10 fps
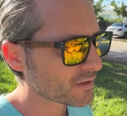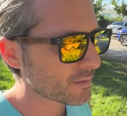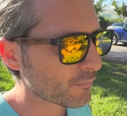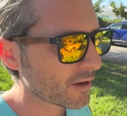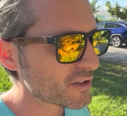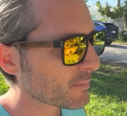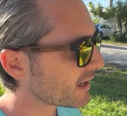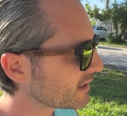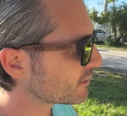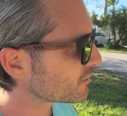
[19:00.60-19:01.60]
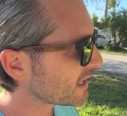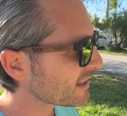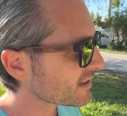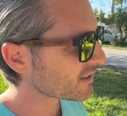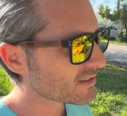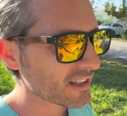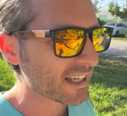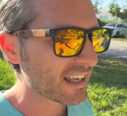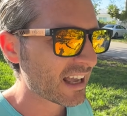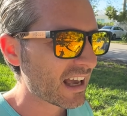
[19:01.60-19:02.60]
some friends of mine the other day this,
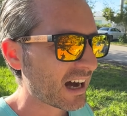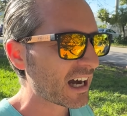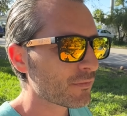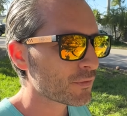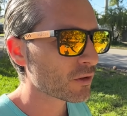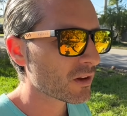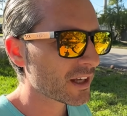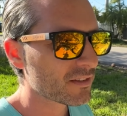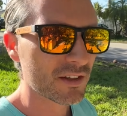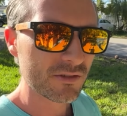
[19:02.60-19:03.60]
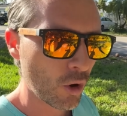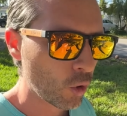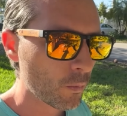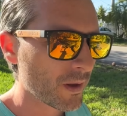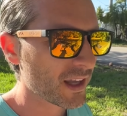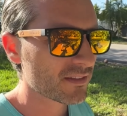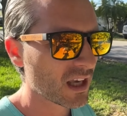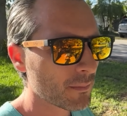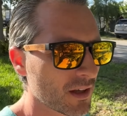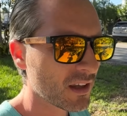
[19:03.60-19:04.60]
like, I feel like this whole
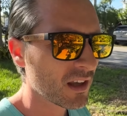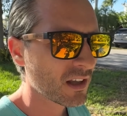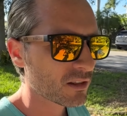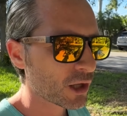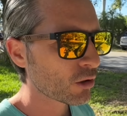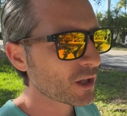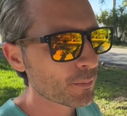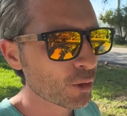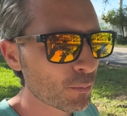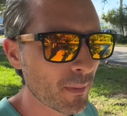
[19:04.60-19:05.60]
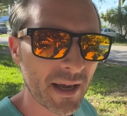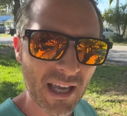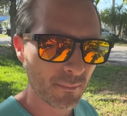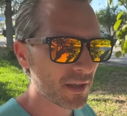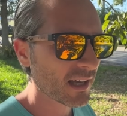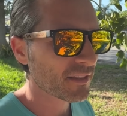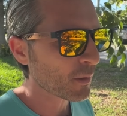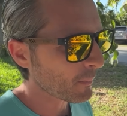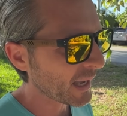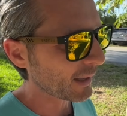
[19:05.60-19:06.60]
pandemic literally put Miami on the
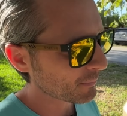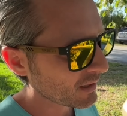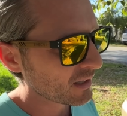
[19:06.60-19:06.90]
map.